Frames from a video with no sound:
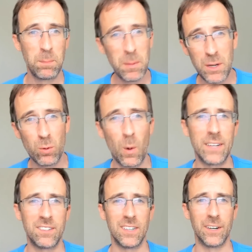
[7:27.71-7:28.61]
maybe
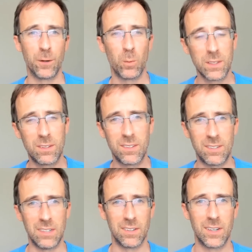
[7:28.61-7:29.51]
twice a year, once a
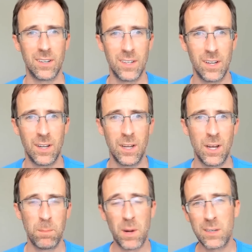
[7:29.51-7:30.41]
season.
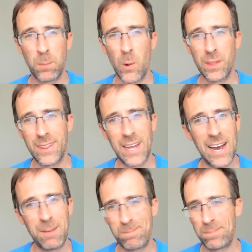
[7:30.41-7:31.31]
Much more than that,